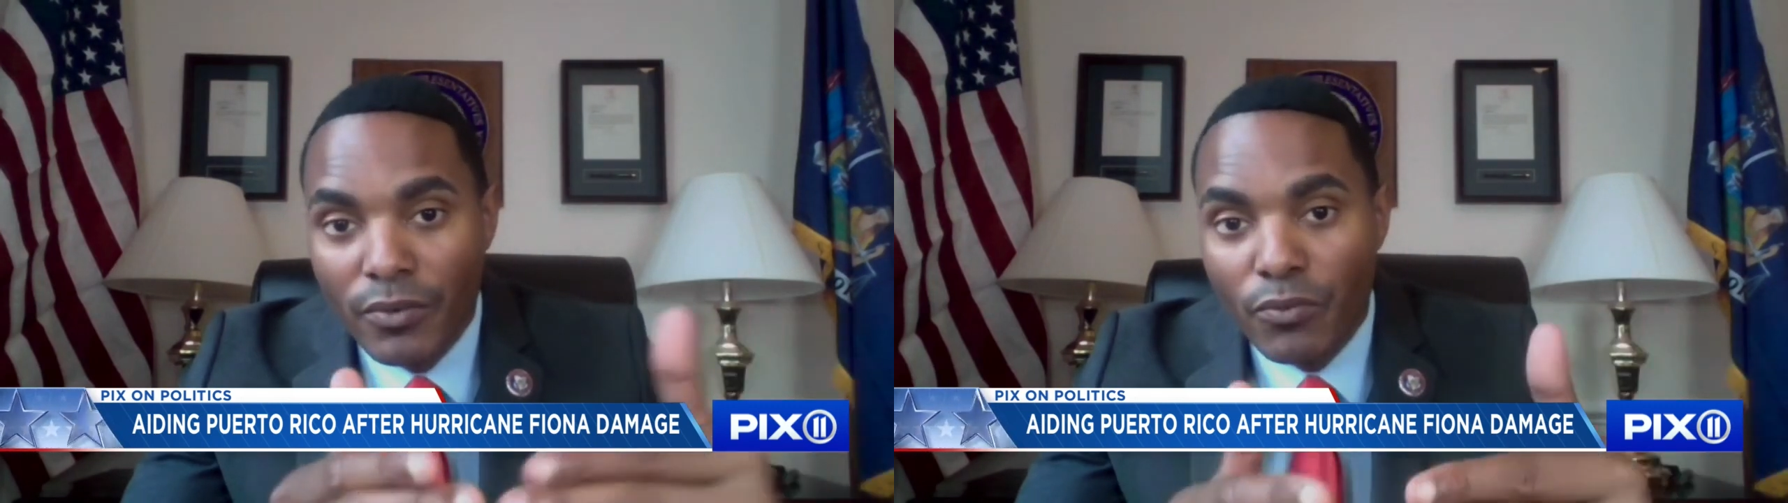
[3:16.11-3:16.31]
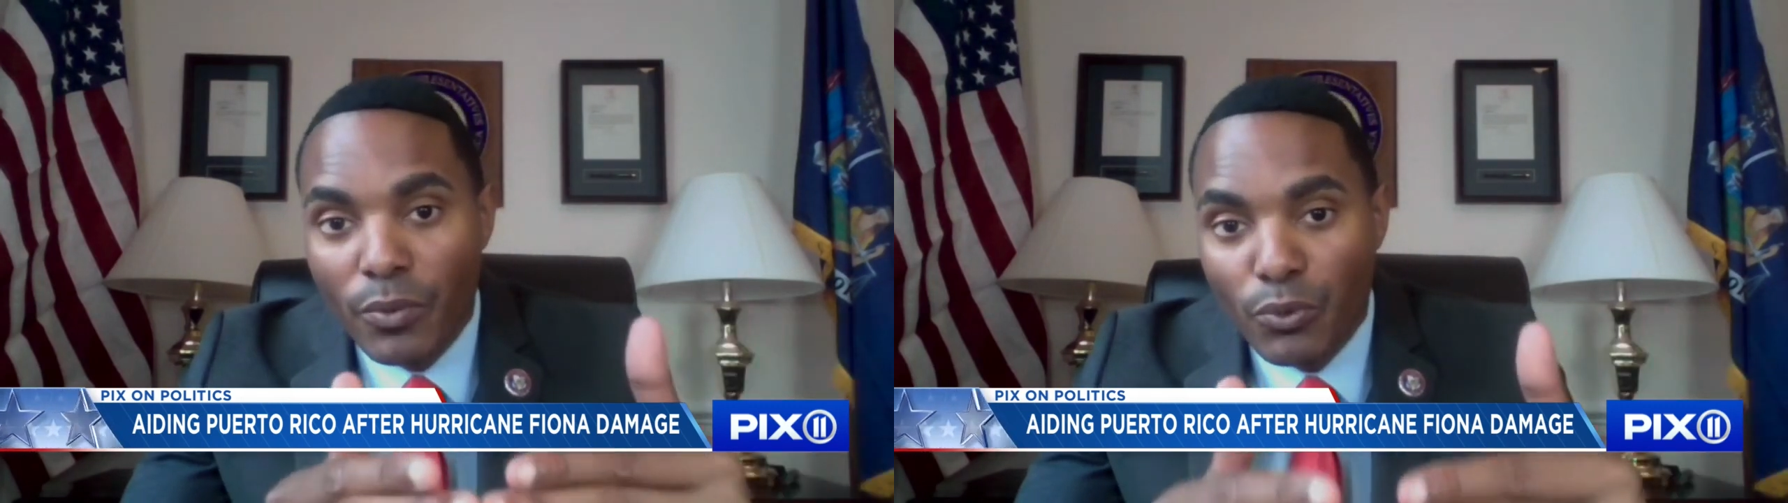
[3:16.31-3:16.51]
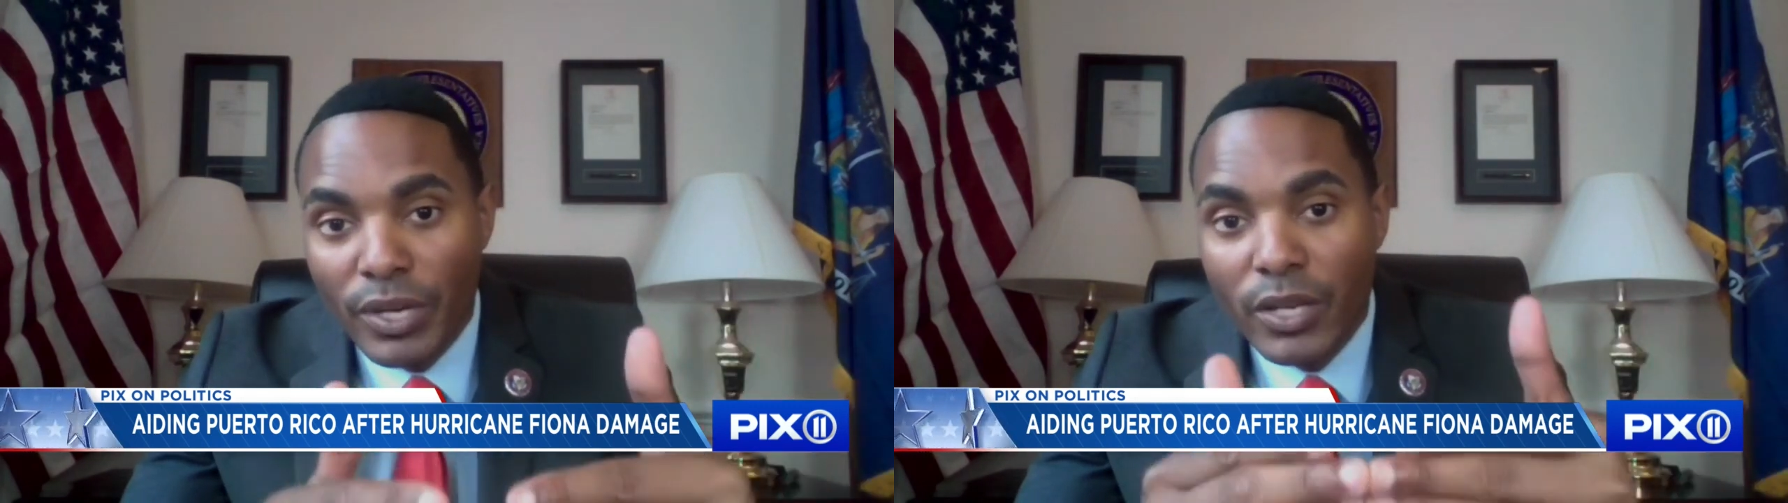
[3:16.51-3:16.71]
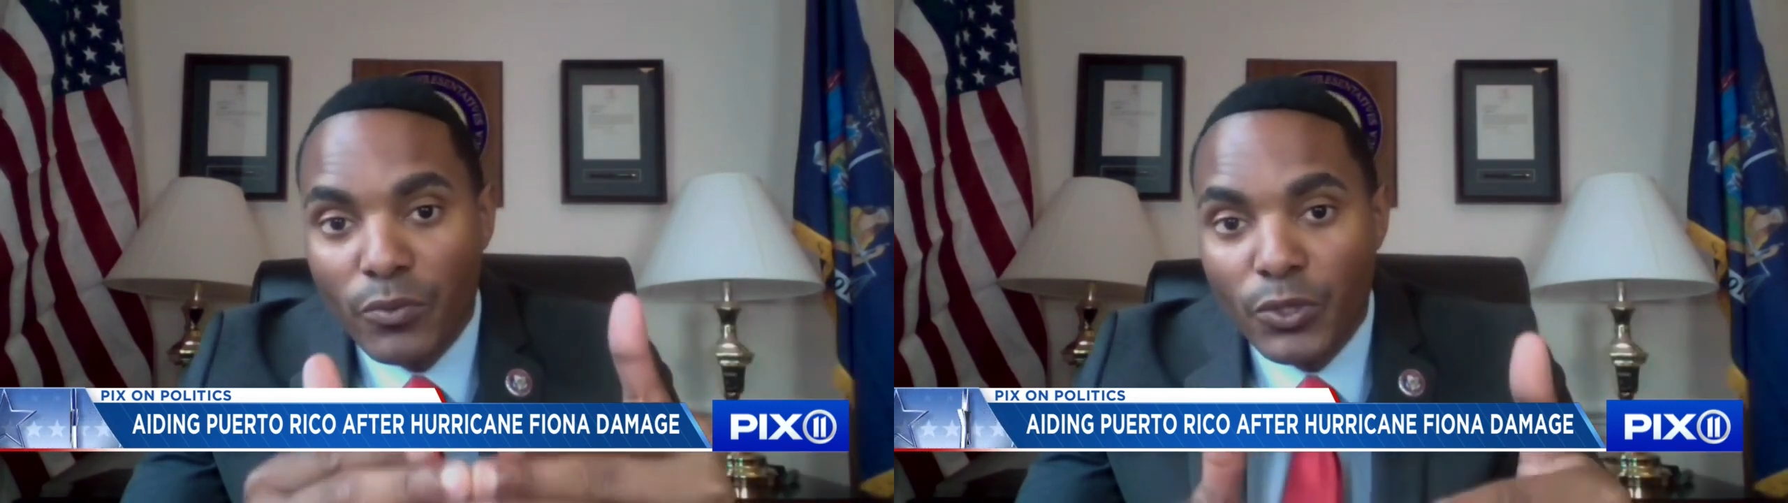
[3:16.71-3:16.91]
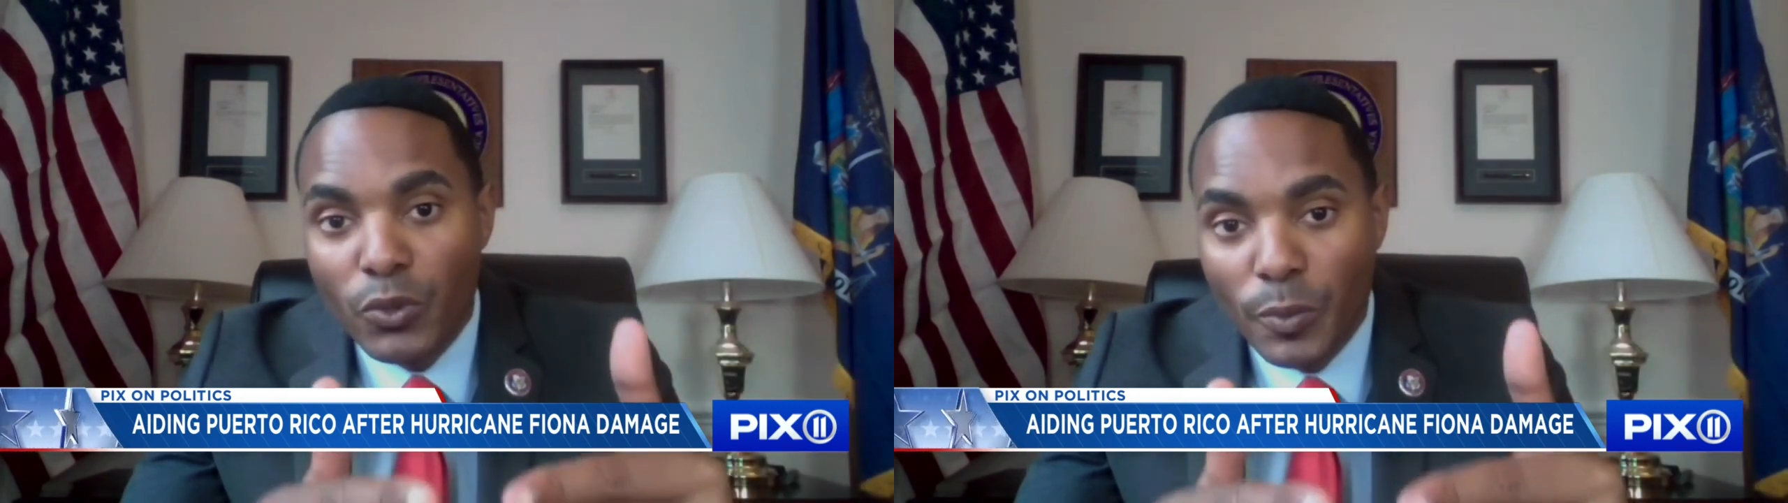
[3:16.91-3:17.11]
from
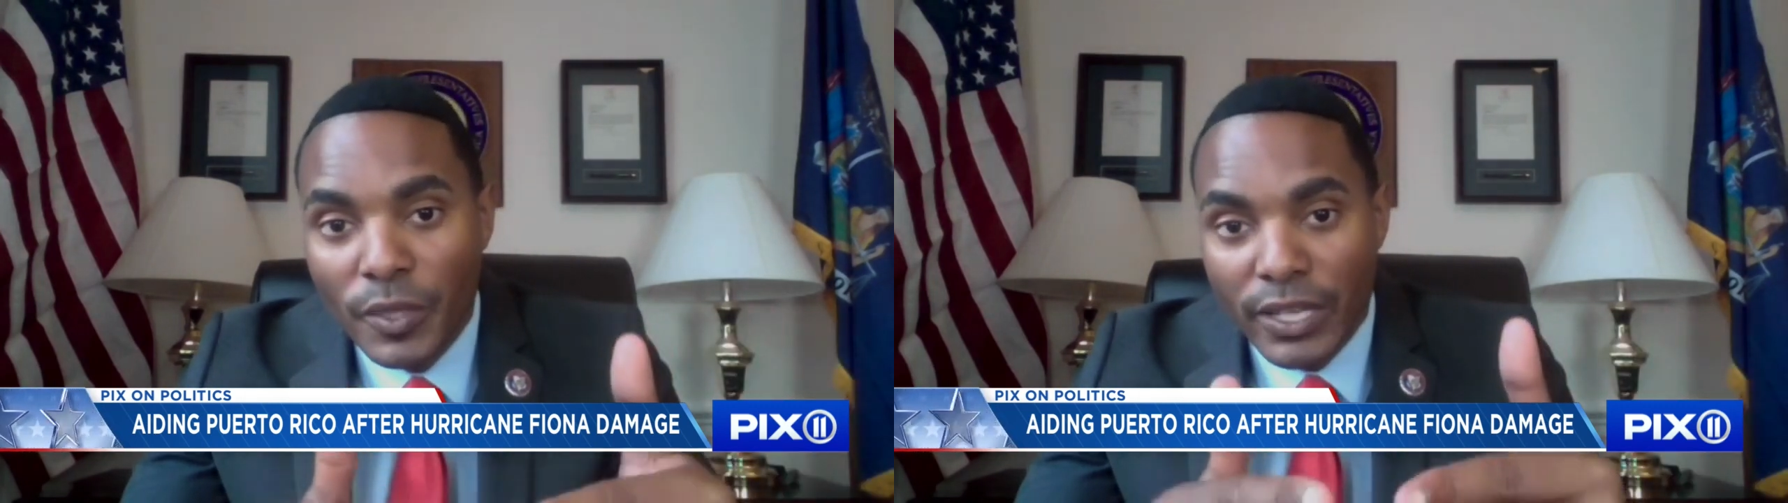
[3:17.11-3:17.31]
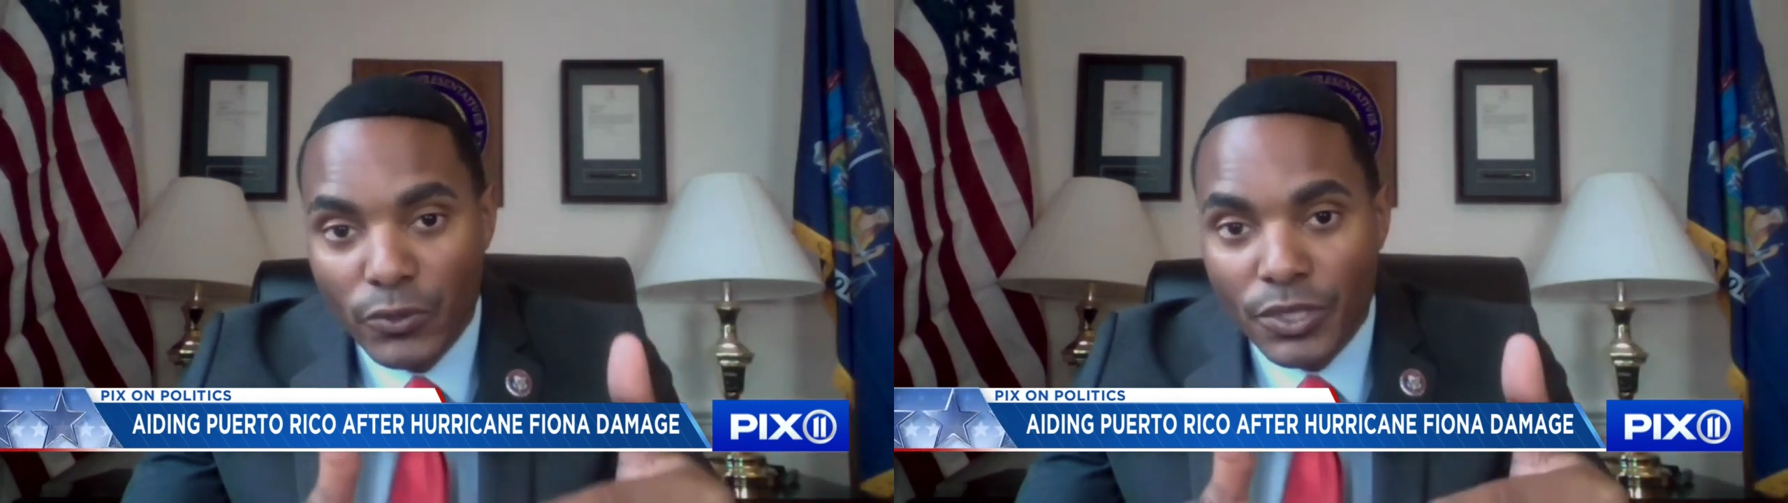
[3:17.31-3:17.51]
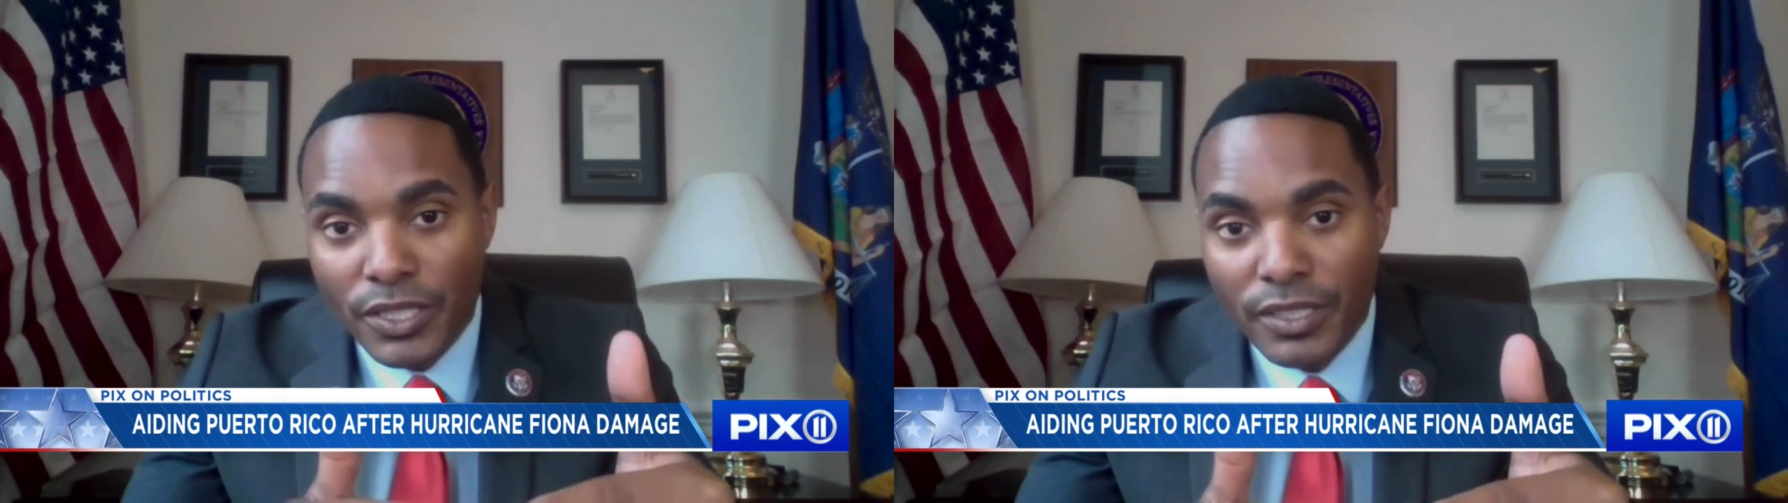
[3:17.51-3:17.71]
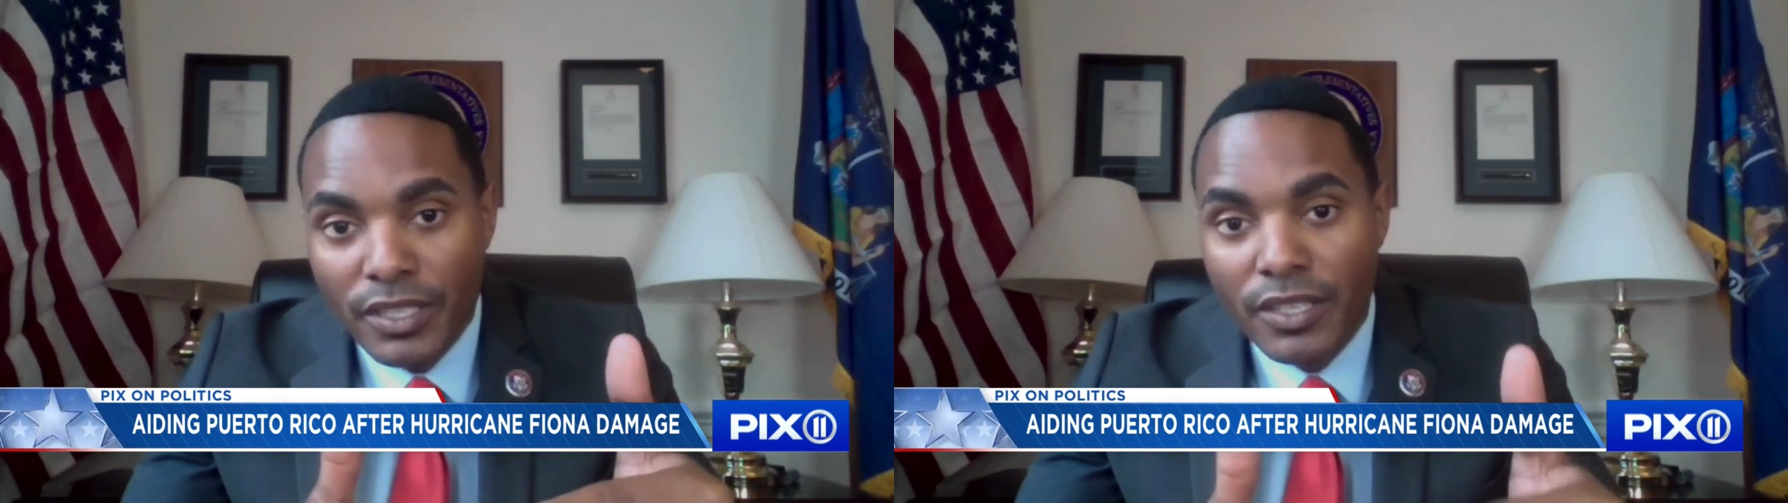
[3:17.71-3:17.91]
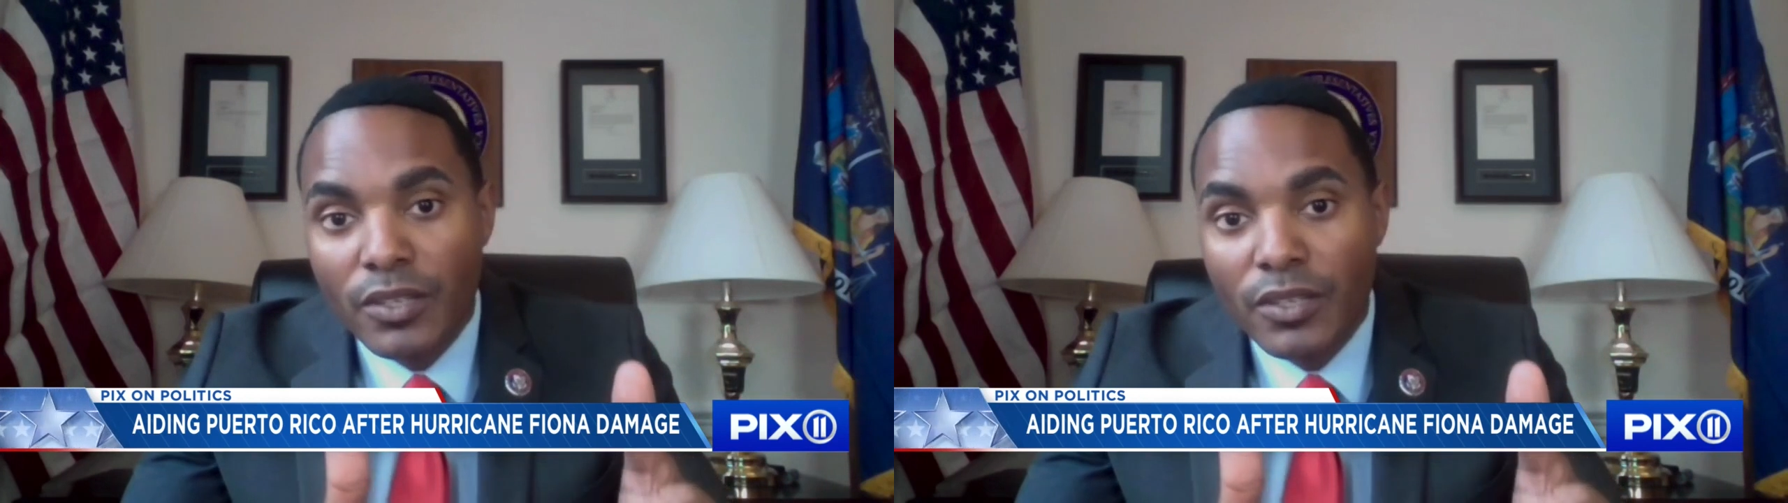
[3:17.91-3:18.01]
bringing renewable energy